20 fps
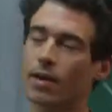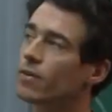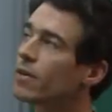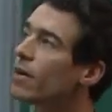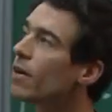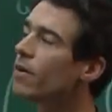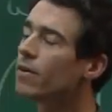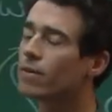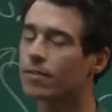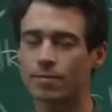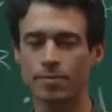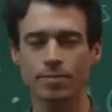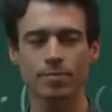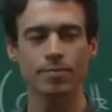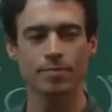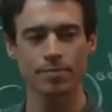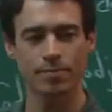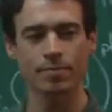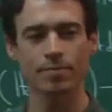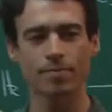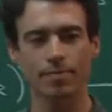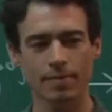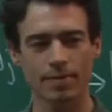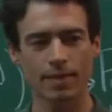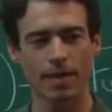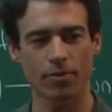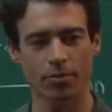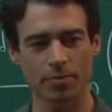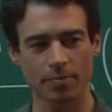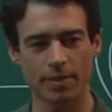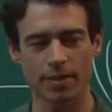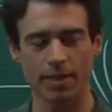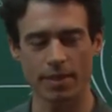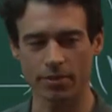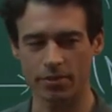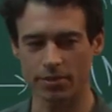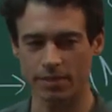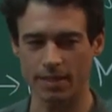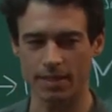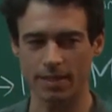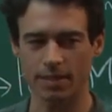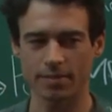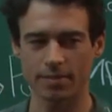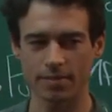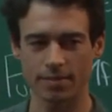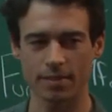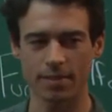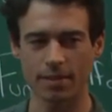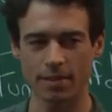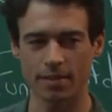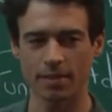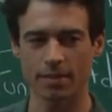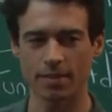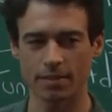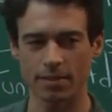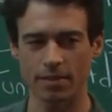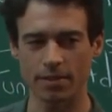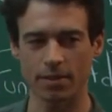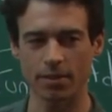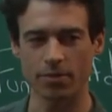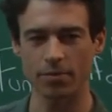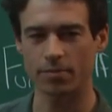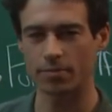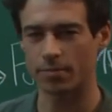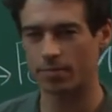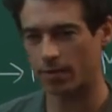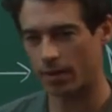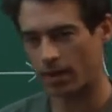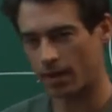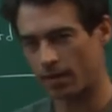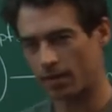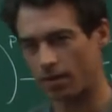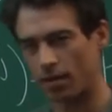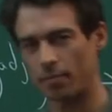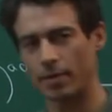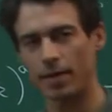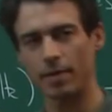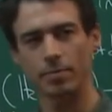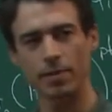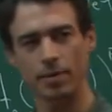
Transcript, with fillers: don't know. That would be interesting to know. I, I'll bet